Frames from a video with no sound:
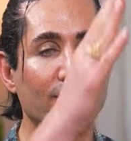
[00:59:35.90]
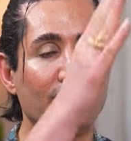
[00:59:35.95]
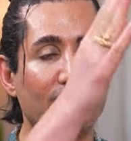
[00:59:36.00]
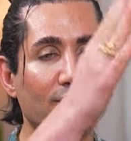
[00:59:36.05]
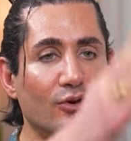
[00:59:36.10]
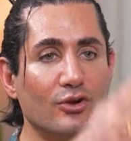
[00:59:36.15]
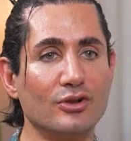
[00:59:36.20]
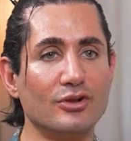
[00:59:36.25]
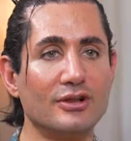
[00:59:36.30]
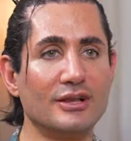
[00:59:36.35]

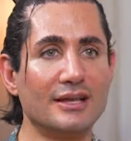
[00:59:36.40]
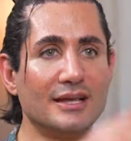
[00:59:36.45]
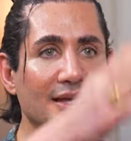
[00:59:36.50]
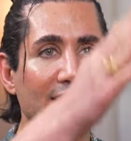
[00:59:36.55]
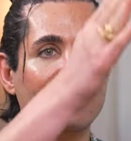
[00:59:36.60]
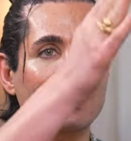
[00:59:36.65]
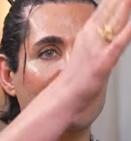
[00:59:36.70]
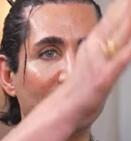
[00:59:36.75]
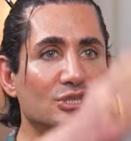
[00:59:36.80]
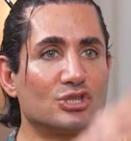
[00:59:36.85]

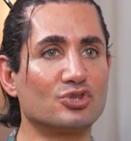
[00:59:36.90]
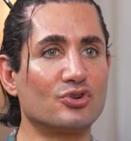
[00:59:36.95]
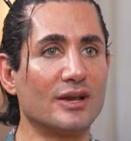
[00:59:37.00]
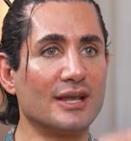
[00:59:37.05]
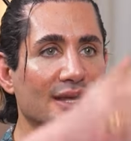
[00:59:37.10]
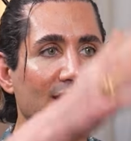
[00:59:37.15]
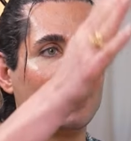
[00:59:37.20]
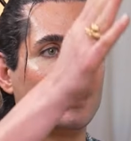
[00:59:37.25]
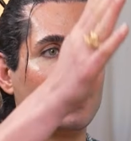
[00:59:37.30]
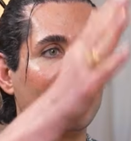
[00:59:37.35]
fully
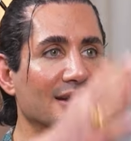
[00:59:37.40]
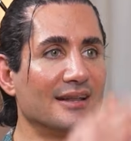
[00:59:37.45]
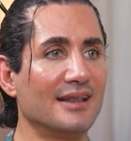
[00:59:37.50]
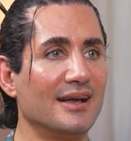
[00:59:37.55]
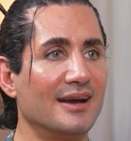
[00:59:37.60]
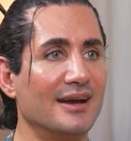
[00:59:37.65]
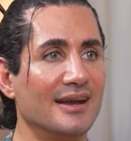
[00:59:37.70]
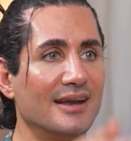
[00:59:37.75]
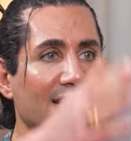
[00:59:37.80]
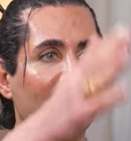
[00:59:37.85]
straightened and
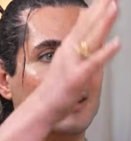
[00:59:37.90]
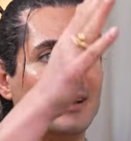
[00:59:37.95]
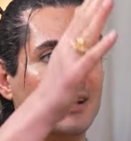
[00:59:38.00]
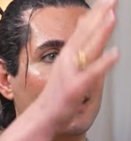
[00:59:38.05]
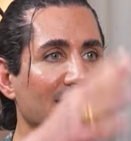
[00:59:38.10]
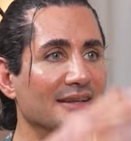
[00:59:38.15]
aligned